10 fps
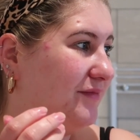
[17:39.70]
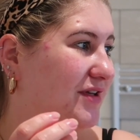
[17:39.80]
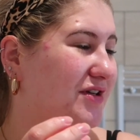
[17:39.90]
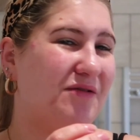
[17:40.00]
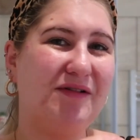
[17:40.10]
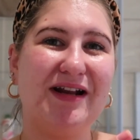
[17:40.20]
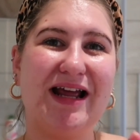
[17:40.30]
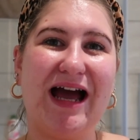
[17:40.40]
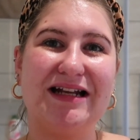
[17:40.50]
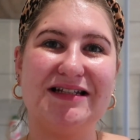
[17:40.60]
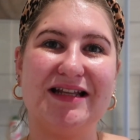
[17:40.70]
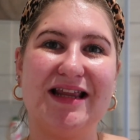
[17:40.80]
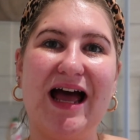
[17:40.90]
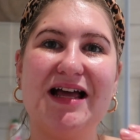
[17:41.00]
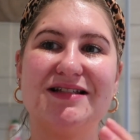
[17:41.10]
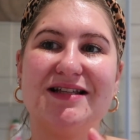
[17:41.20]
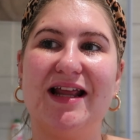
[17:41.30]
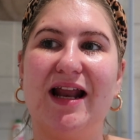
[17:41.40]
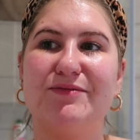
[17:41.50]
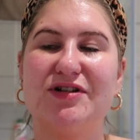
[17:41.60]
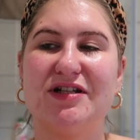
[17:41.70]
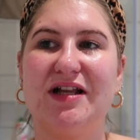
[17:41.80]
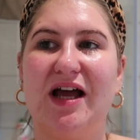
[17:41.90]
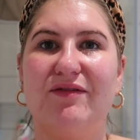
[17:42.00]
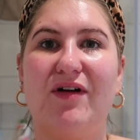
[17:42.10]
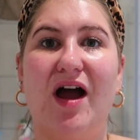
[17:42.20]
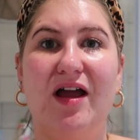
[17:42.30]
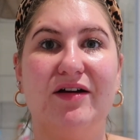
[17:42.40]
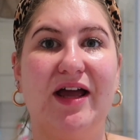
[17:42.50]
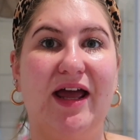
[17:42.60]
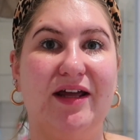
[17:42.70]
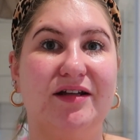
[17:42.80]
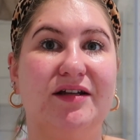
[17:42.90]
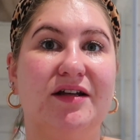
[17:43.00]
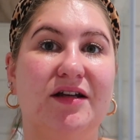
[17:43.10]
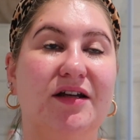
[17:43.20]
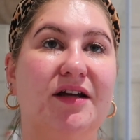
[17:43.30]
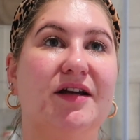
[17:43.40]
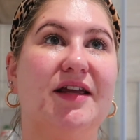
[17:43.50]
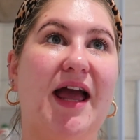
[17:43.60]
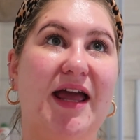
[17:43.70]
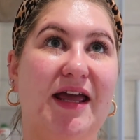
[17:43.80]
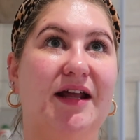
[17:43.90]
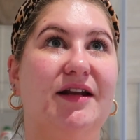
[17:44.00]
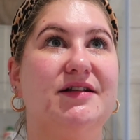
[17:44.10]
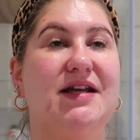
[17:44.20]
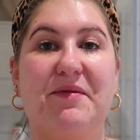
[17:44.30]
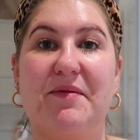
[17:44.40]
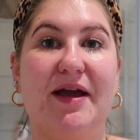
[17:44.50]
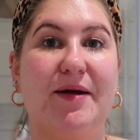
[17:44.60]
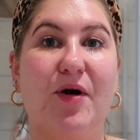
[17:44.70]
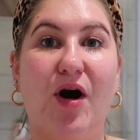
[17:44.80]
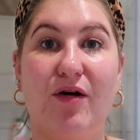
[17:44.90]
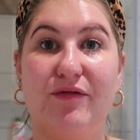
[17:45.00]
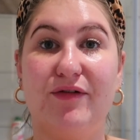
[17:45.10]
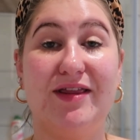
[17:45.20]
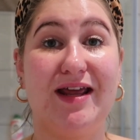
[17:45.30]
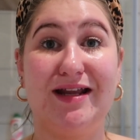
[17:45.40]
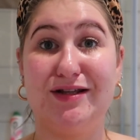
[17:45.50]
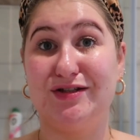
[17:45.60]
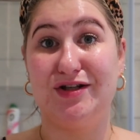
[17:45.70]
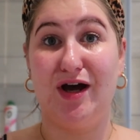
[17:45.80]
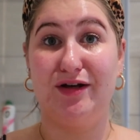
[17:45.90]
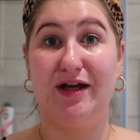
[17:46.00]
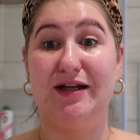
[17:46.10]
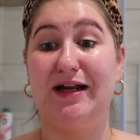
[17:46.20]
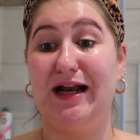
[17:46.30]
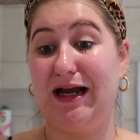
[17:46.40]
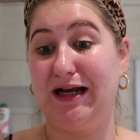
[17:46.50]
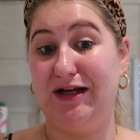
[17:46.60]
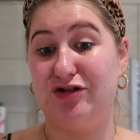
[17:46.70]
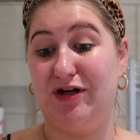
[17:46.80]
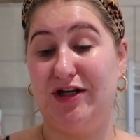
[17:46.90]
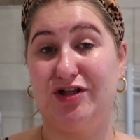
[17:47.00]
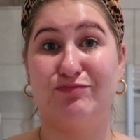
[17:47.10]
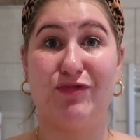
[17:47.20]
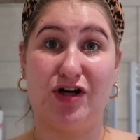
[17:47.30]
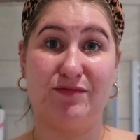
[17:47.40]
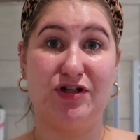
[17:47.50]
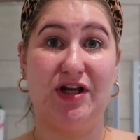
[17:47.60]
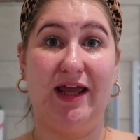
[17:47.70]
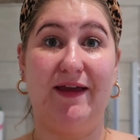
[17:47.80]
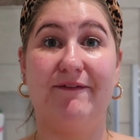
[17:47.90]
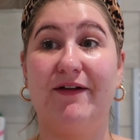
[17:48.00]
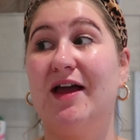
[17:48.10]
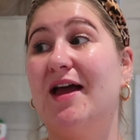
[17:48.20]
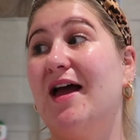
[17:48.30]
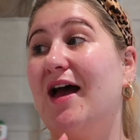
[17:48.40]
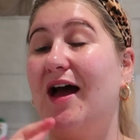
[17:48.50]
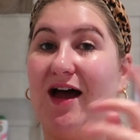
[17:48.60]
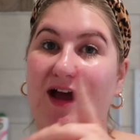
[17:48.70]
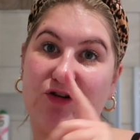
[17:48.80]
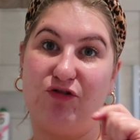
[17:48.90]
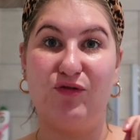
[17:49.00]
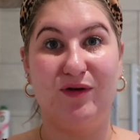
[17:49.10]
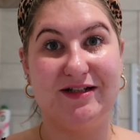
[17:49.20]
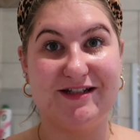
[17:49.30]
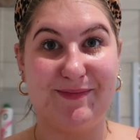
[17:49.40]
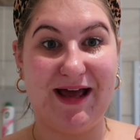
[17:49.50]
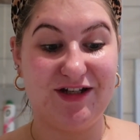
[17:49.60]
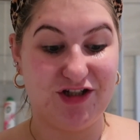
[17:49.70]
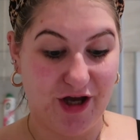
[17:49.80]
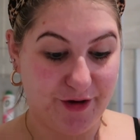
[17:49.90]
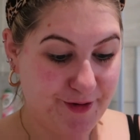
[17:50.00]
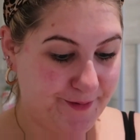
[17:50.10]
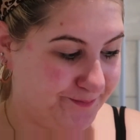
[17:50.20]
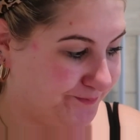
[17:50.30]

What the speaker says: You don't want to add to that, so then I'm just like, right, okay, get in, take the makeup off, and then it's done, and then I can literally just brush my teeth and crawl into bed, yo.